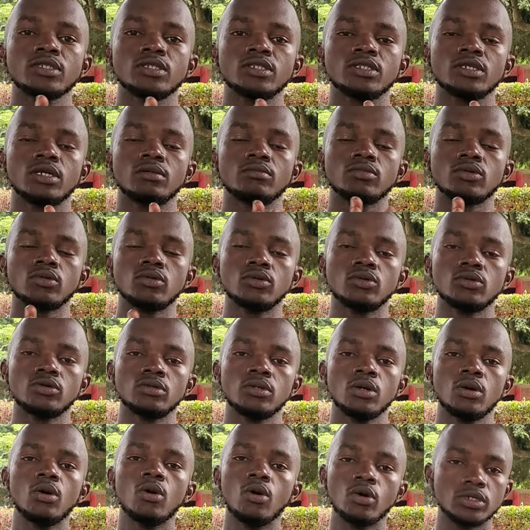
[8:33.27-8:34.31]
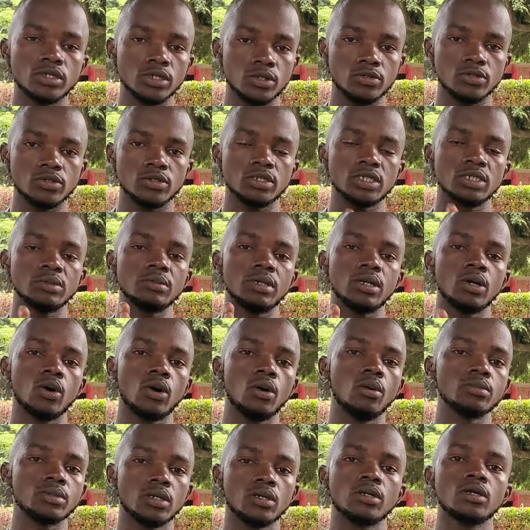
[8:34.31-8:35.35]
some good hotels in my
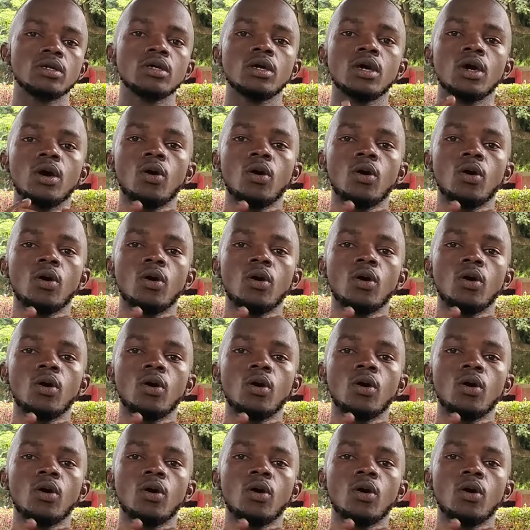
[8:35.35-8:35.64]
hometown,